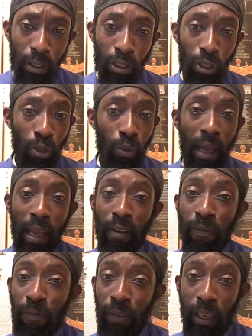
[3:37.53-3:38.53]
So you
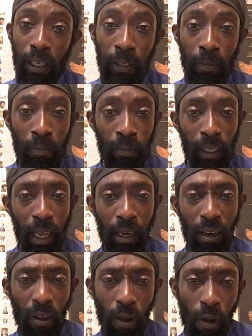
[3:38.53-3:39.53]
gotta flee.
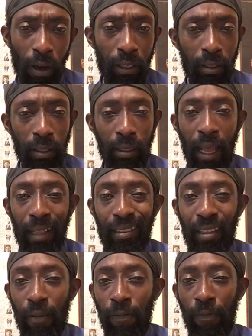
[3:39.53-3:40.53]
And according to
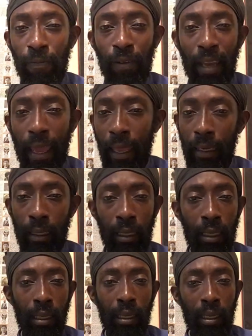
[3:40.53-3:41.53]
that, they fled
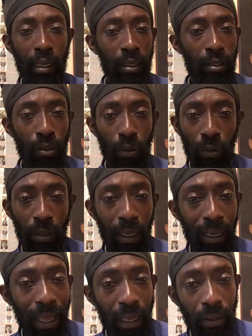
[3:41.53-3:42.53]
into
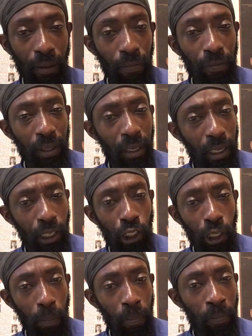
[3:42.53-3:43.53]
the land of
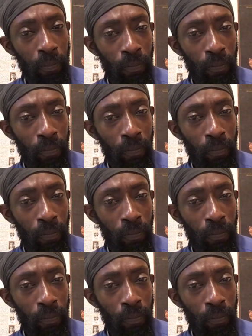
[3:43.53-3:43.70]
Egypt.